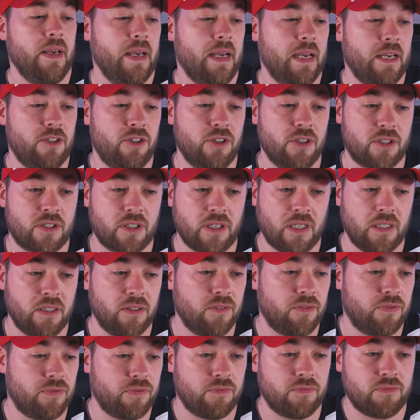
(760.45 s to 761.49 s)
and just kind
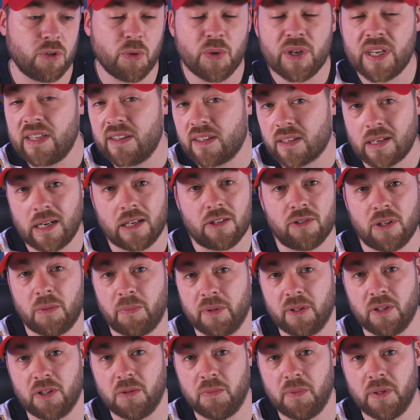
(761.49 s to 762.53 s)
of tweaking the color up
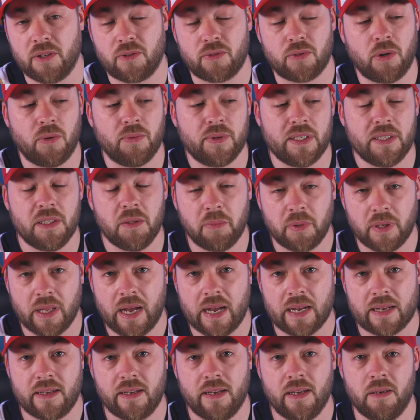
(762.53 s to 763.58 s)
a little bit, throwing in the
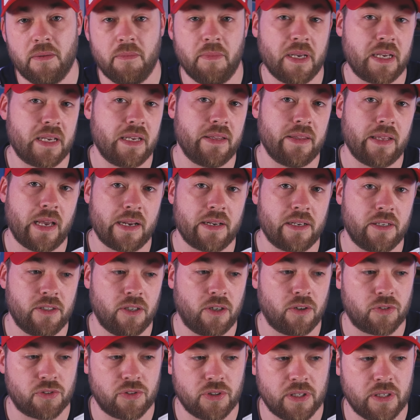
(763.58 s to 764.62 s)
black and making that an
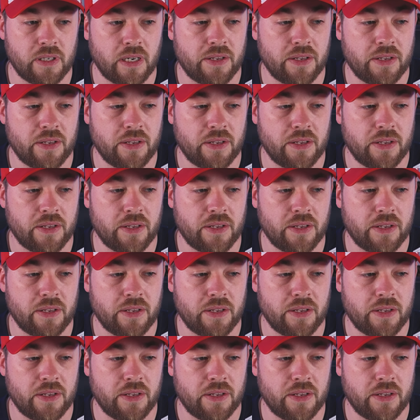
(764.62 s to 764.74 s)
alternate.